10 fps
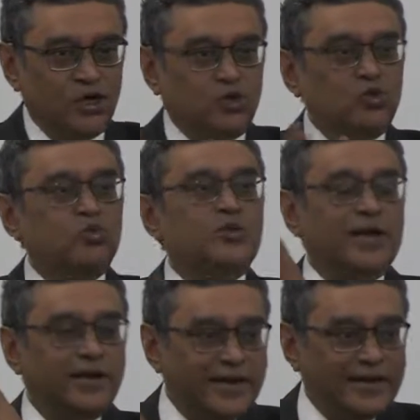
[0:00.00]
to
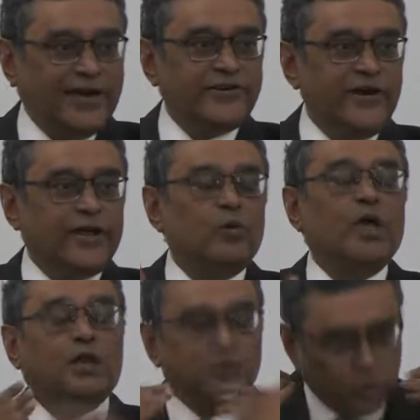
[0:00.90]
the rhetoric,
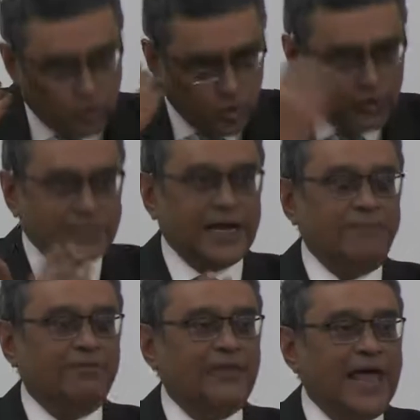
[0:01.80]
uh, to the
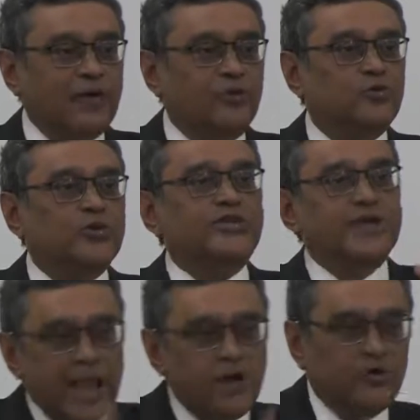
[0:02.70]
type of language which
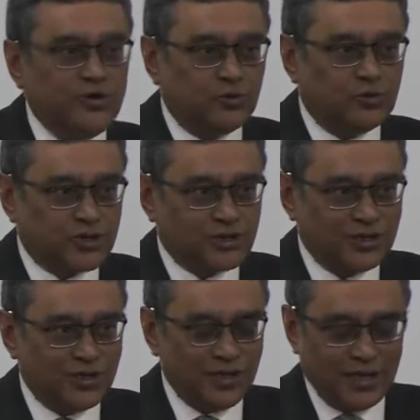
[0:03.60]
Nehru used.
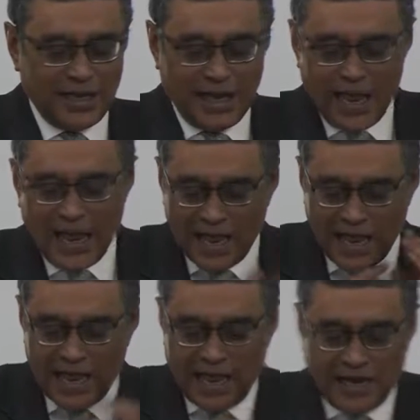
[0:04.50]

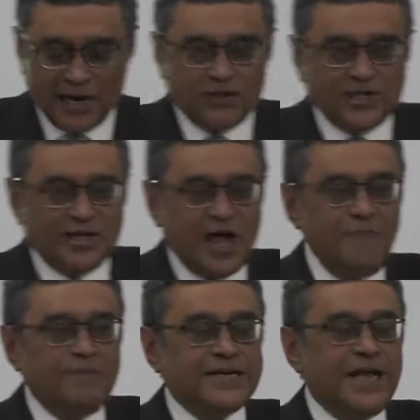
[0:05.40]
Now, Sardar
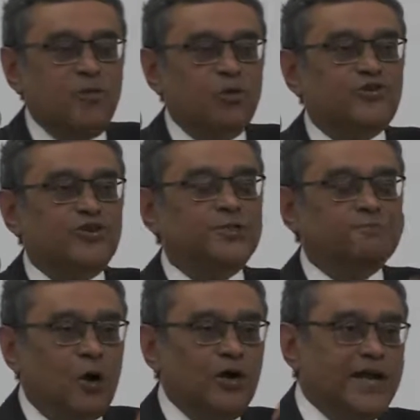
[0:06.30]
Patel was
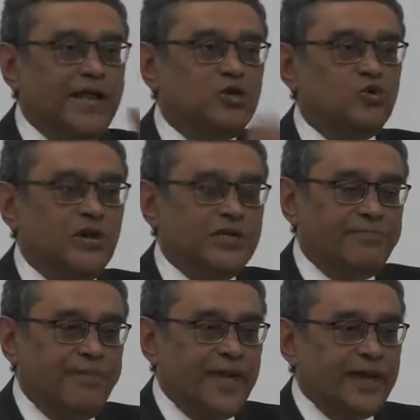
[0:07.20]
responding to a
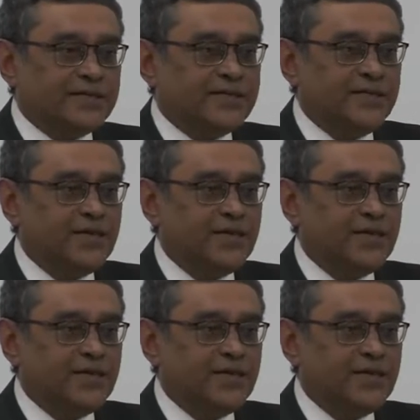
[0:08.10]
debate